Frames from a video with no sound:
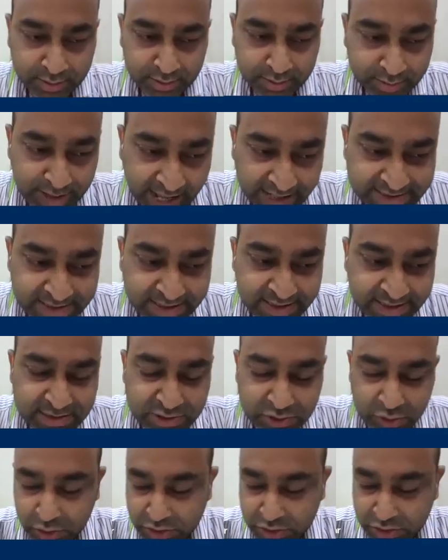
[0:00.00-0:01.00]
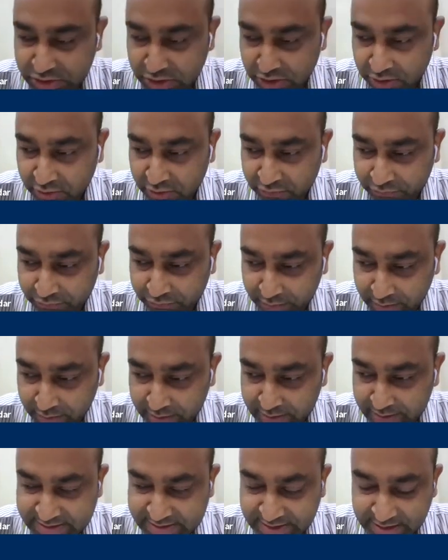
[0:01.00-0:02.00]
natural source of
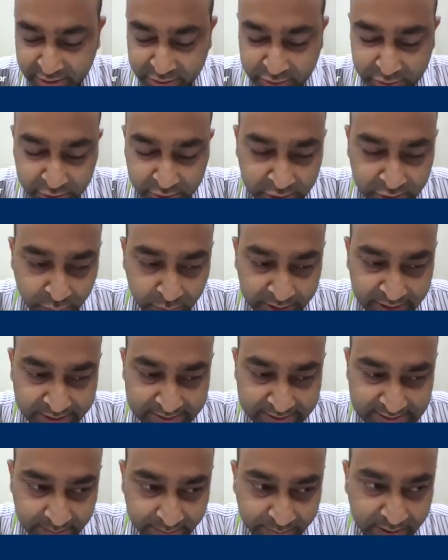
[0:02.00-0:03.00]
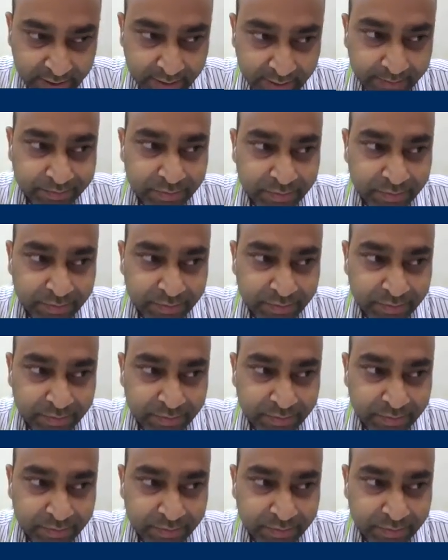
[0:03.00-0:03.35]
serotonin 1 receptor.